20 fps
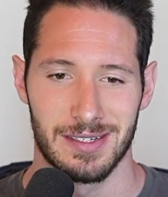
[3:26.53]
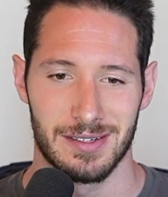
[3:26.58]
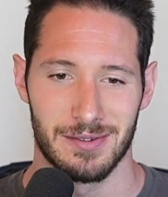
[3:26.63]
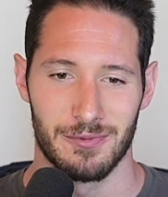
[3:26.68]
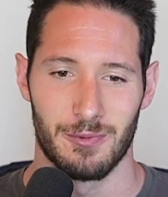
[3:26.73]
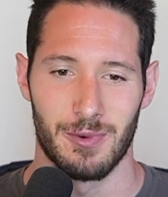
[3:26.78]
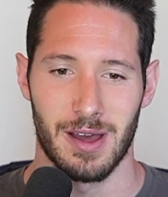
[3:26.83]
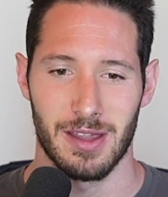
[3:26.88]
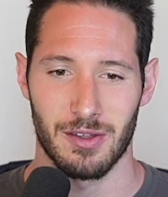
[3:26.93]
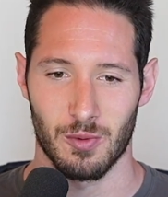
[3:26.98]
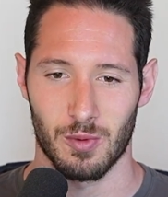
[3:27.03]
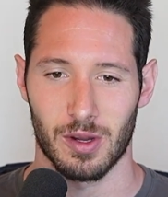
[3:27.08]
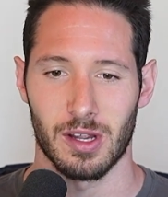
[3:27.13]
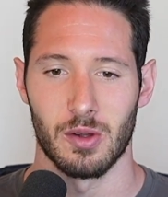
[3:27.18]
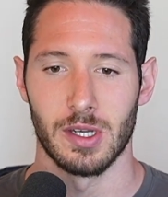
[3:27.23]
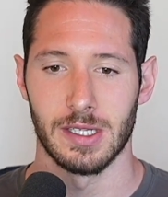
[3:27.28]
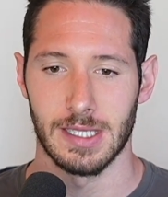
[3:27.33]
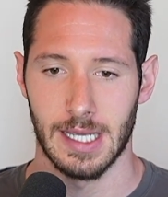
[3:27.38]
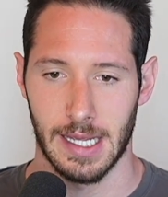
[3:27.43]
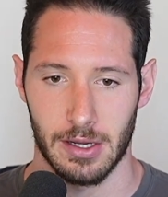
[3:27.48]
whether we're
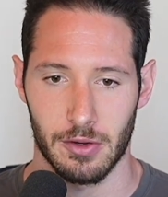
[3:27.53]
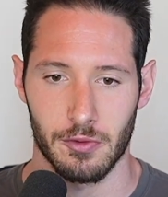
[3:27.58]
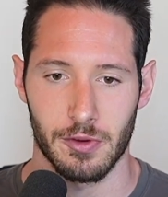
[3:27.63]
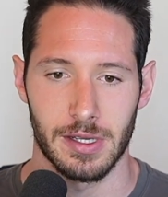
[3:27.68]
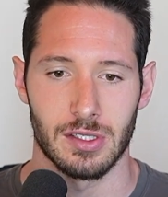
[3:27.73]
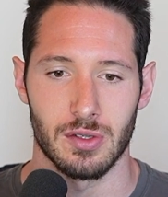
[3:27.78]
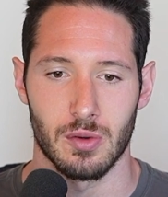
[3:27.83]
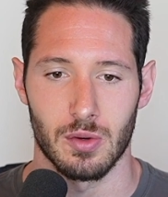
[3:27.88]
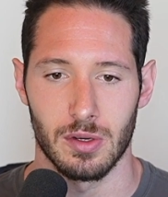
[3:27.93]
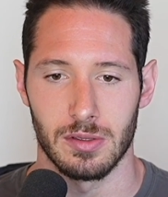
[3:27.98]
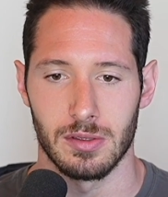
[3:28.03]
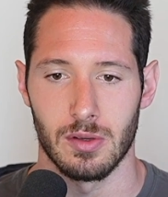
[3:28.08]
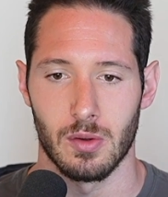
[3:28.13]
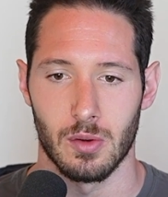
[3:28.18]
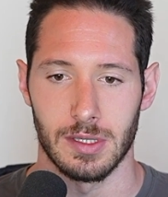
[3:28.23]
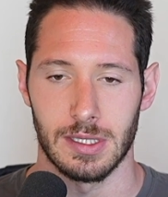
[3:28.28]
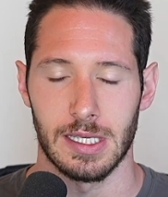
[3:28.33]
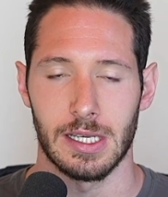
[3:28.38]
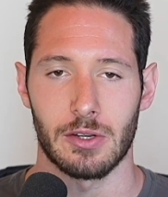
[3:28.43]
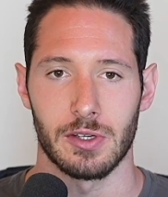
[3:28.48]
going to increase or,
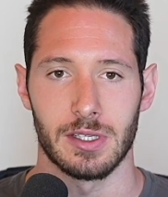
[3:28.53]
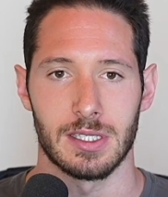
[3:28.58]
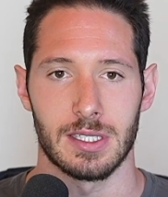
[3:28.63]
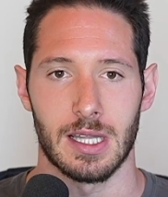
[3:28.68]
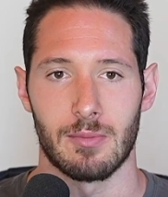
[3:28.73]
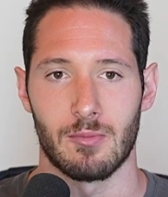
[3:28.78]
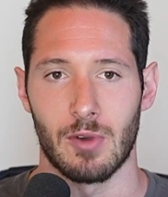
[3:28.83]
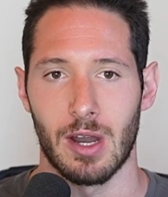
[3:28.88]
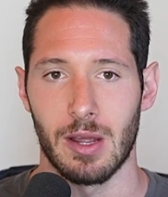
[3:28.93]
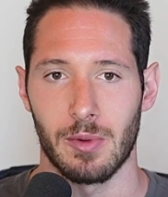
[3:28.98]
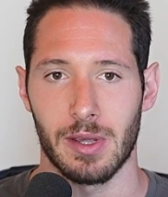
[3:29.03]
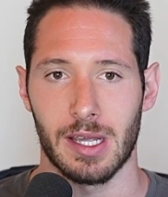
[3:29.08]
or decrease them, right?